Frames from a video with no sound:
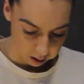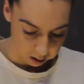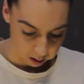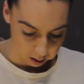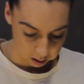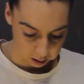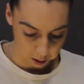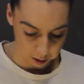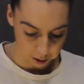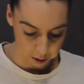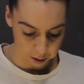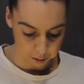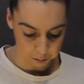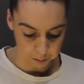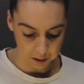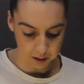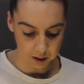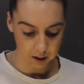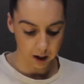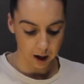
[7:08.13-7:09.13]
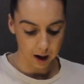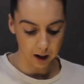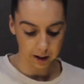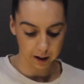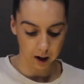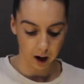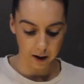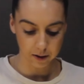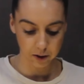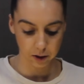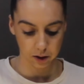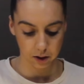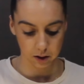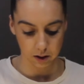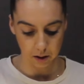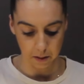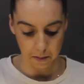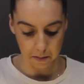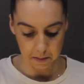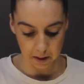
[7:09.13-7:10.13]
So spread the garlic. I just
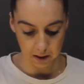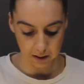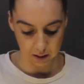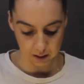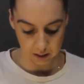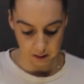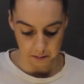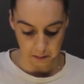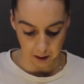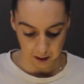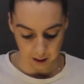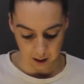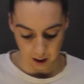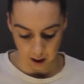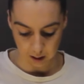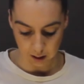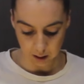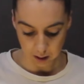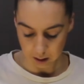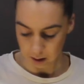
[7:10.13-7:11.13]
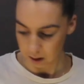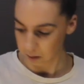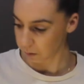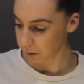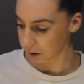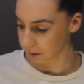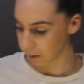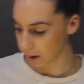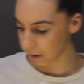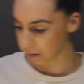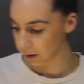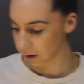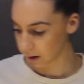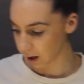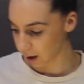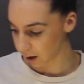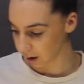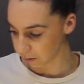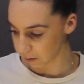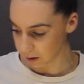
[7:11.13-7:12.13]
minced my garlic with my
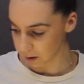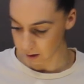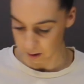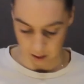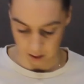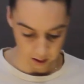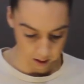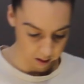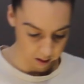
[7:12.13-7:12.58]
garlic mincer.